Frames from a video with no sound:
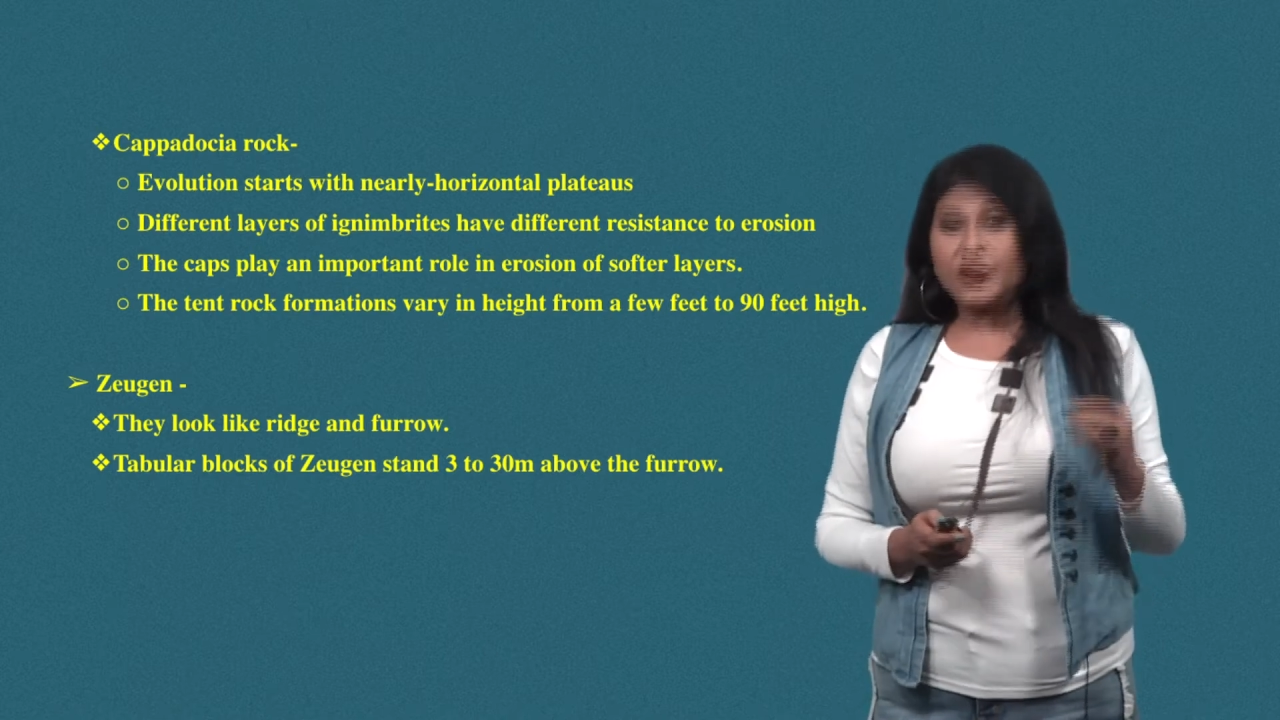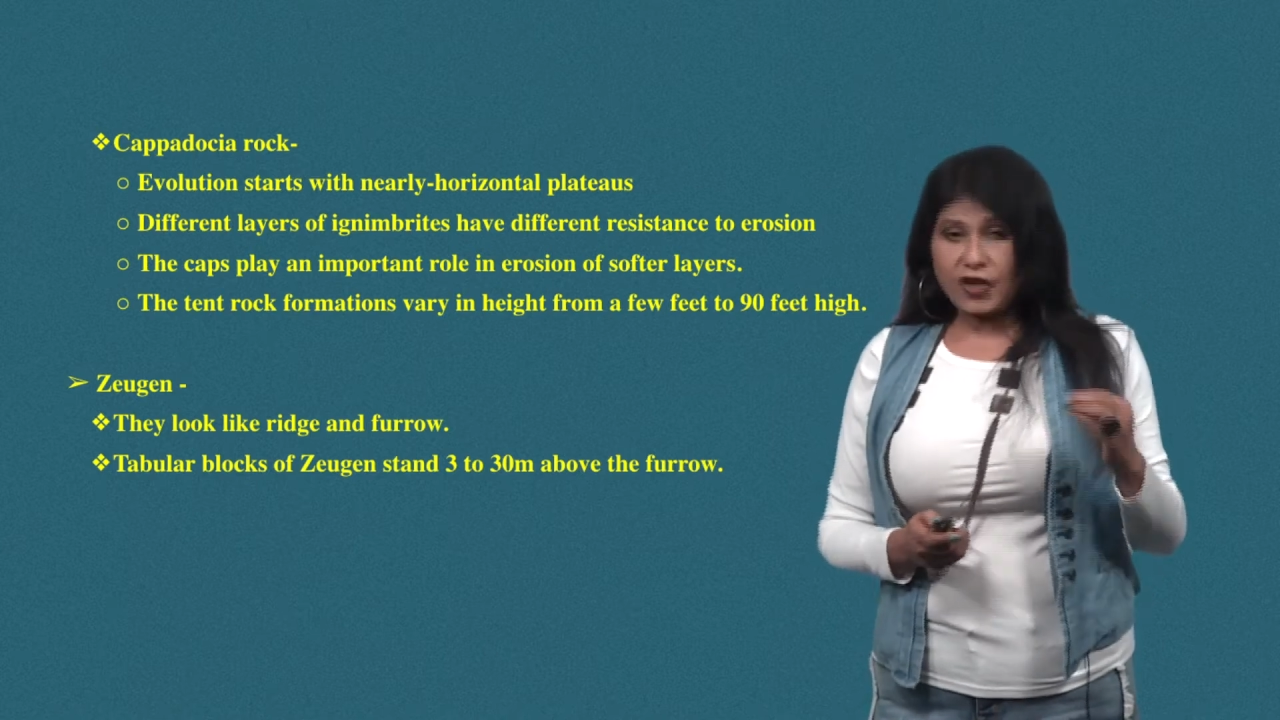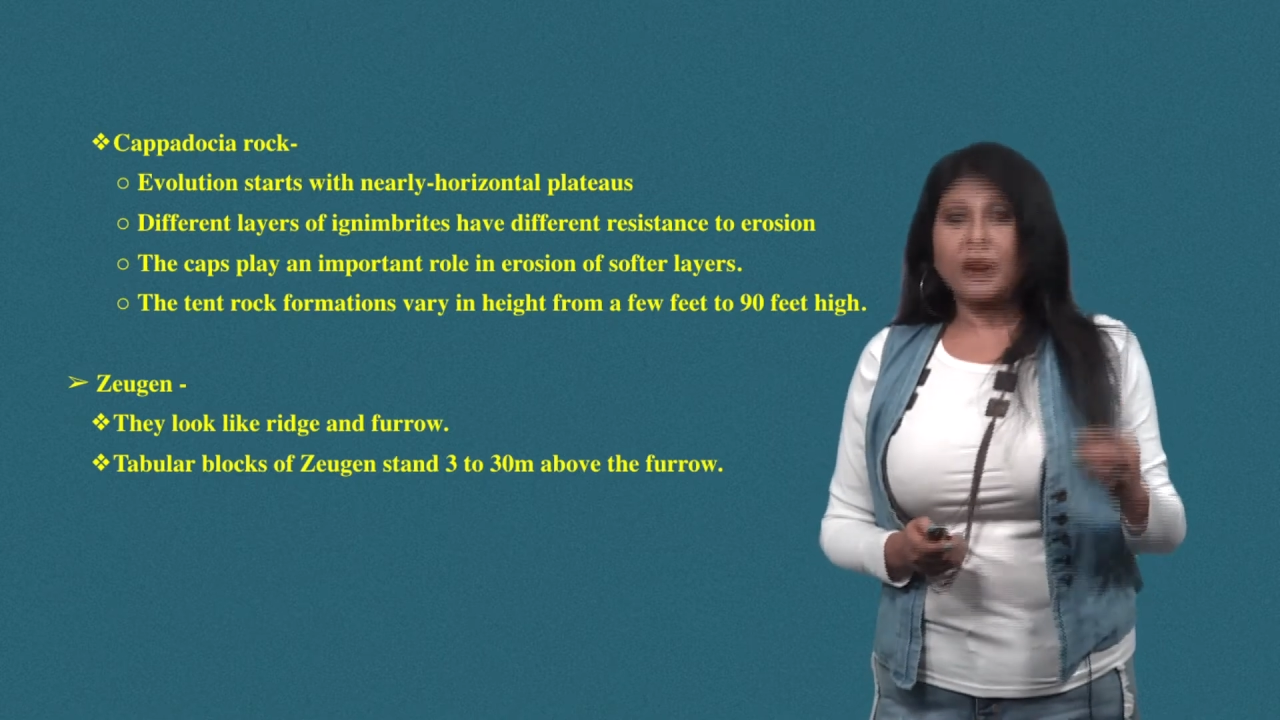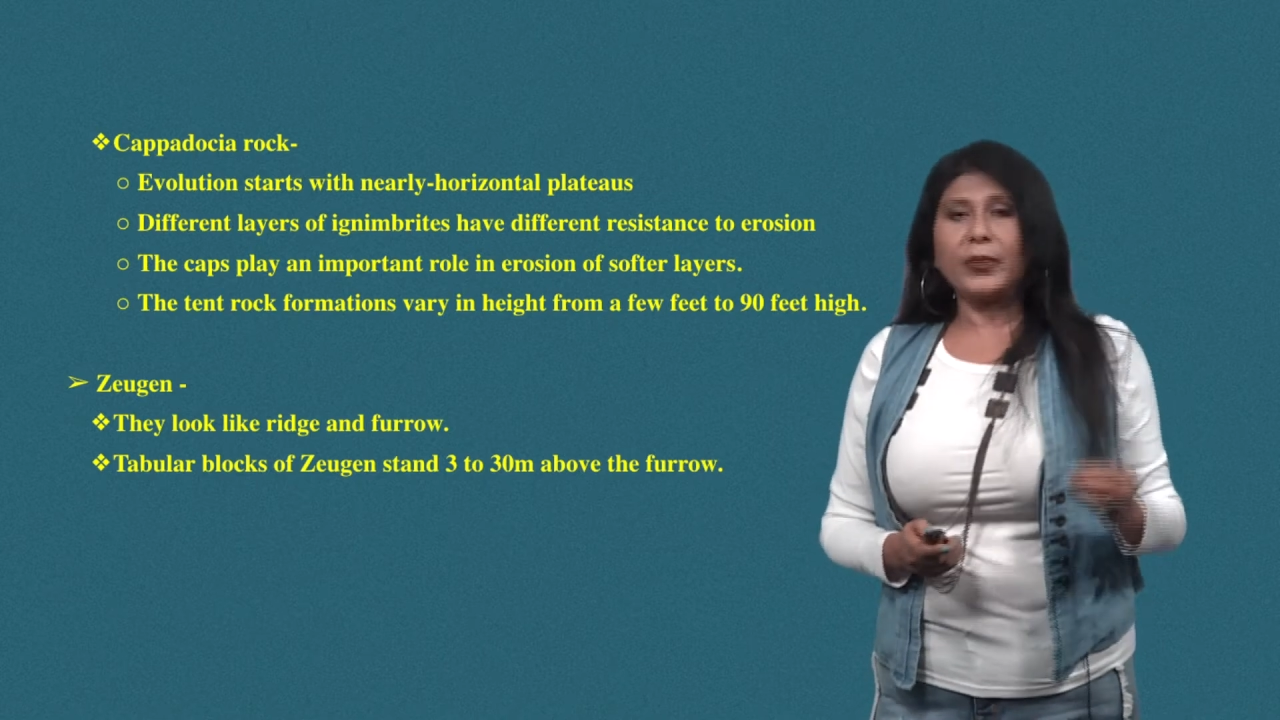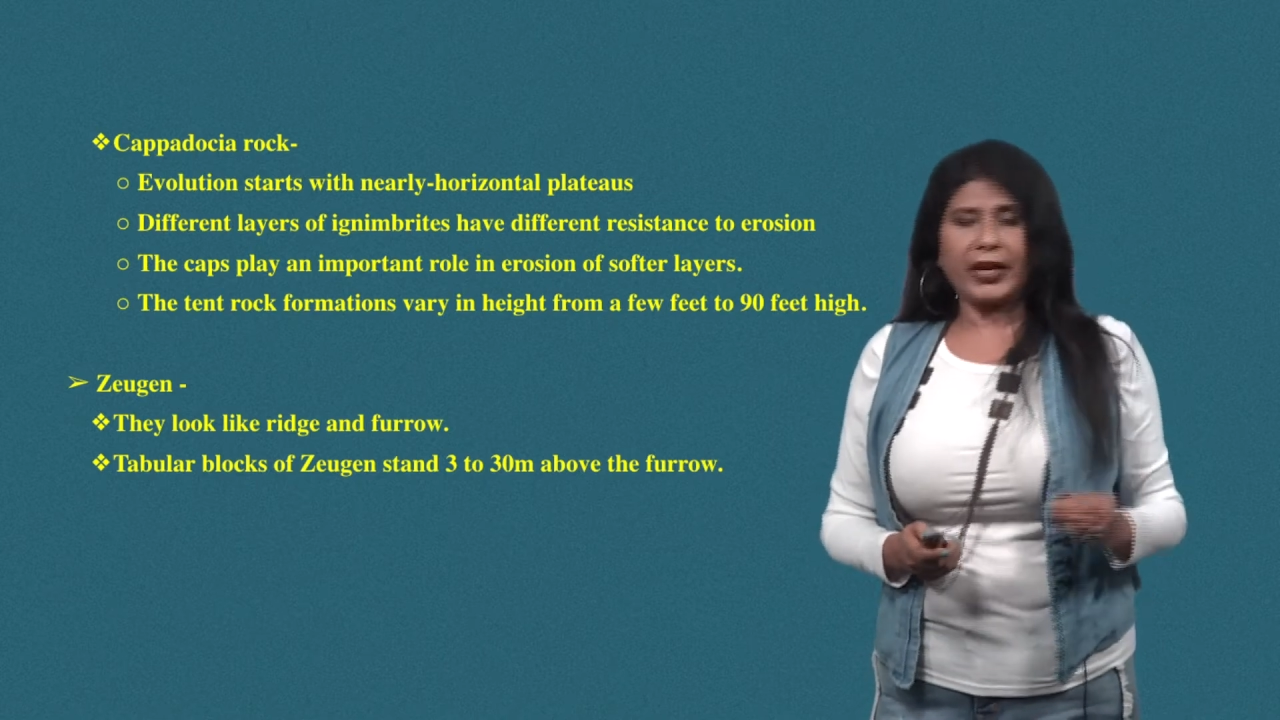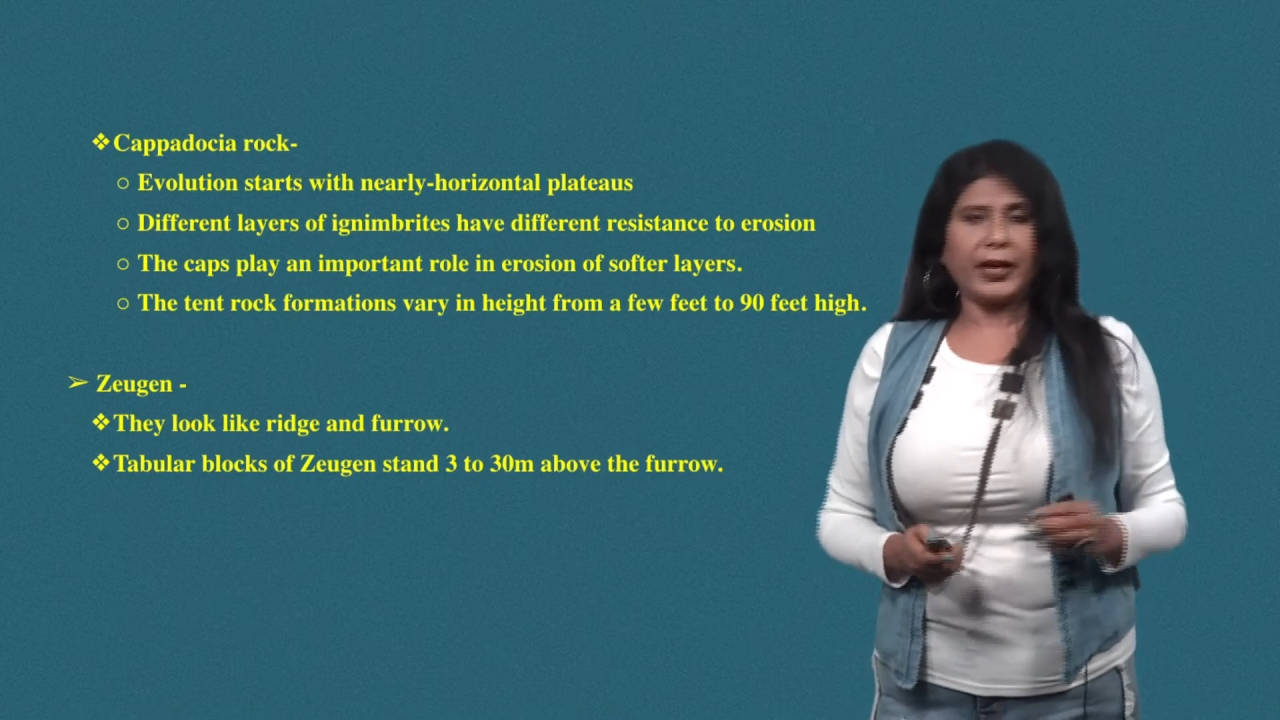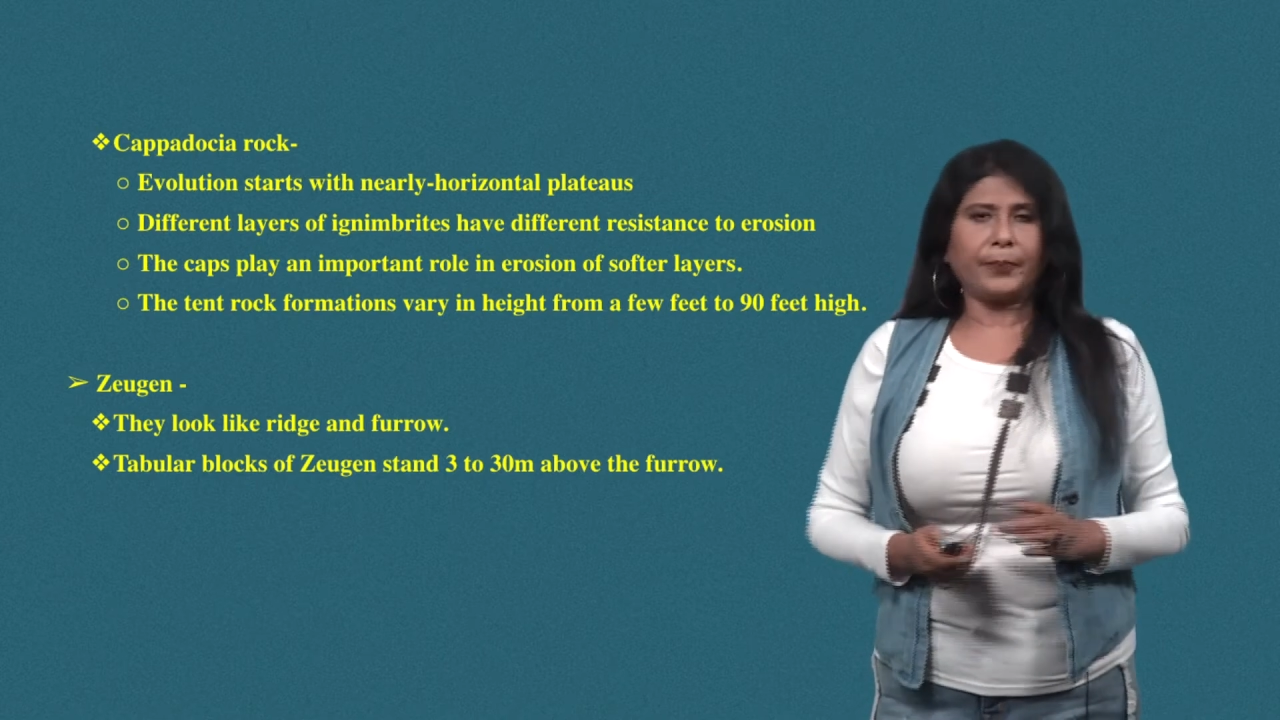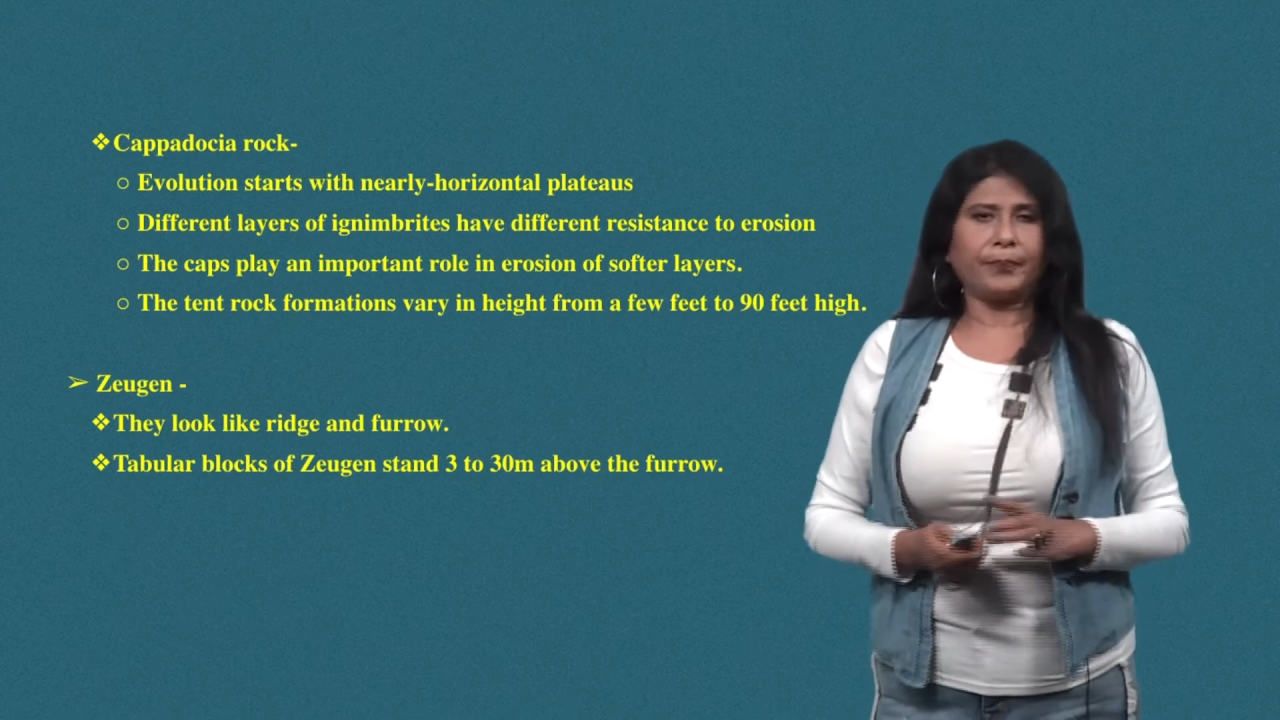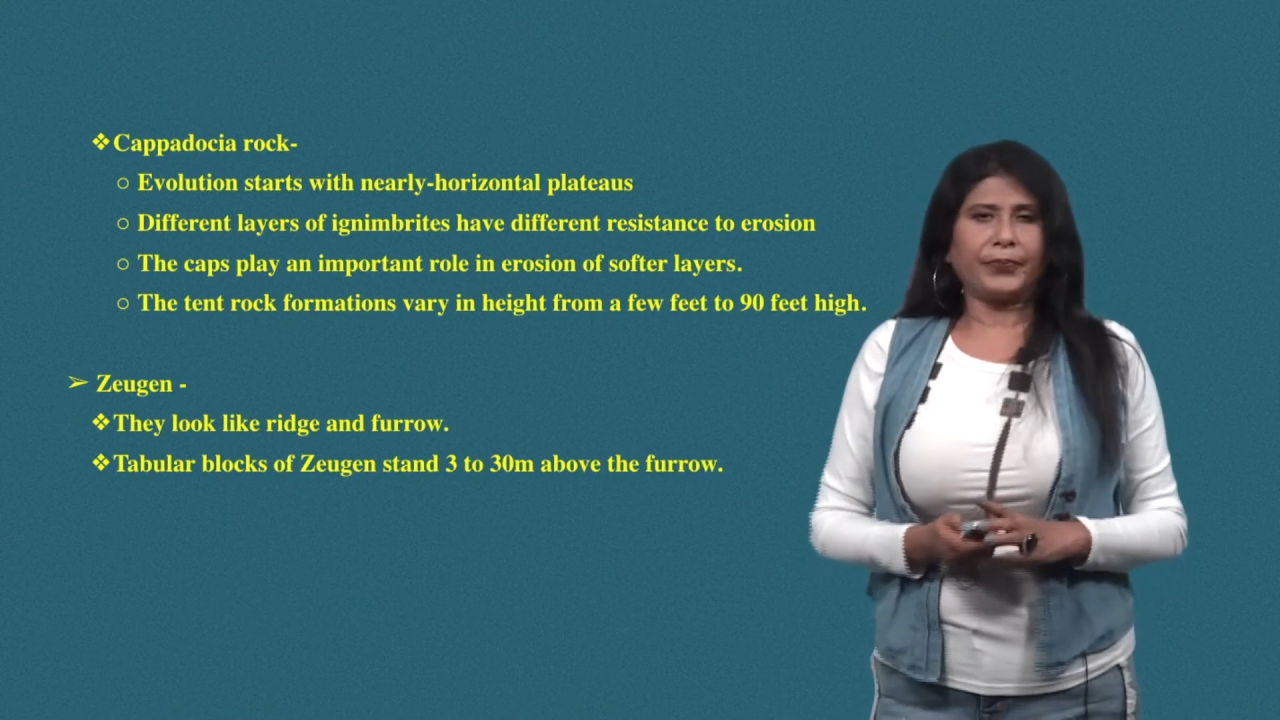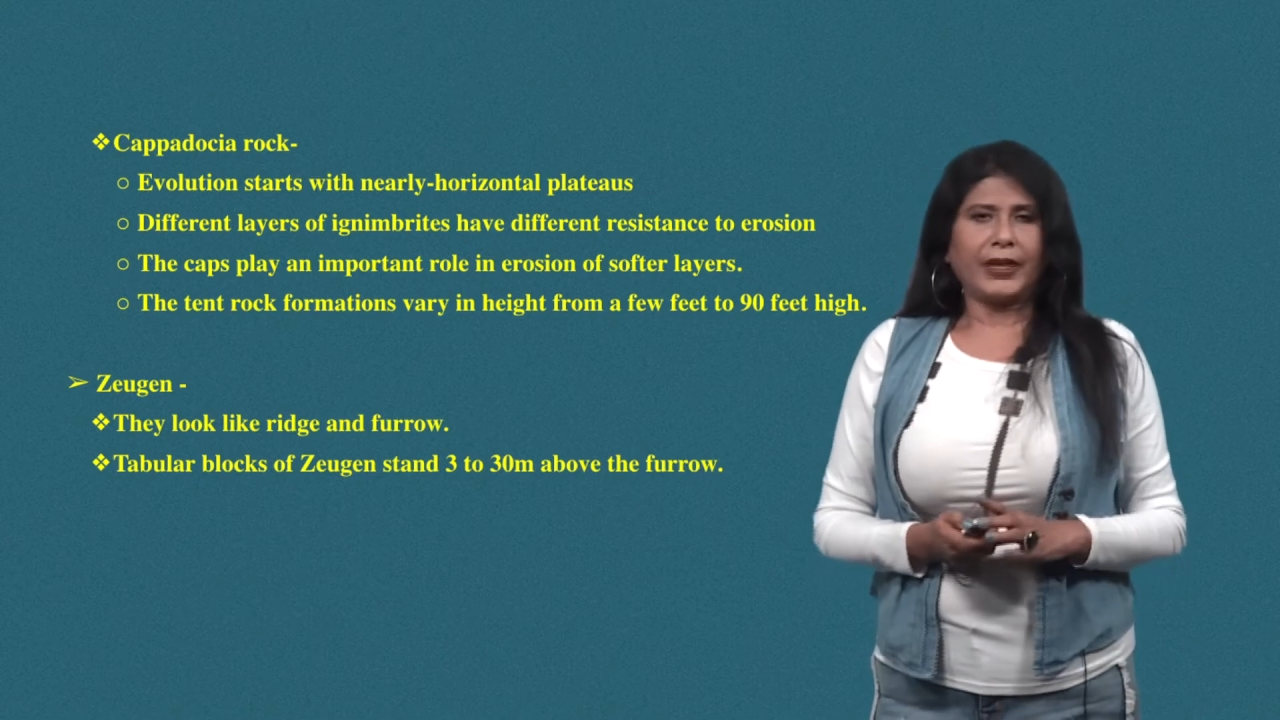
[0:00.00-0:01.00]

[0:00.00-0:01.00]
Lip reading: Germany.